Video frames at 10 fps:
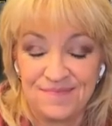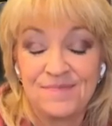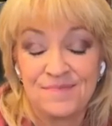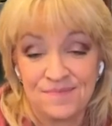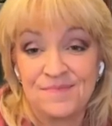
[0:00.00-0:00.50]

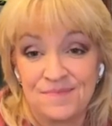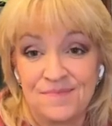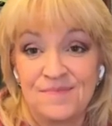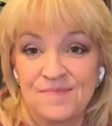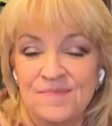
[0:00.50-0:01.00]

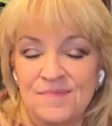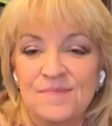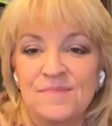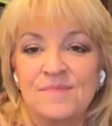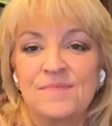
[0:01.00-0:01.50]

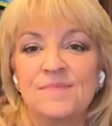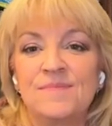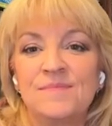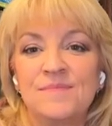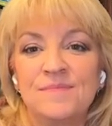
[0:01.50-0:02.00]

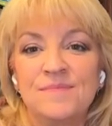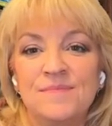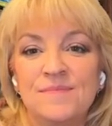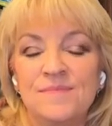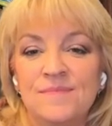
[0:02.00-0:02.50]

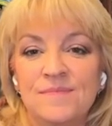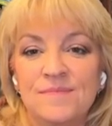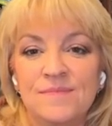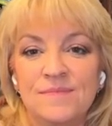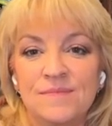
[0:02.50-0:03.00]

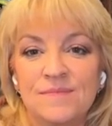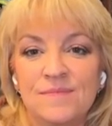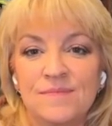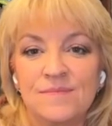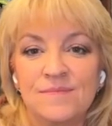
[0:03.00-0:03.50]

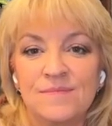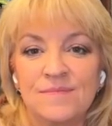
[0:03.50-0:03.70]
(silent)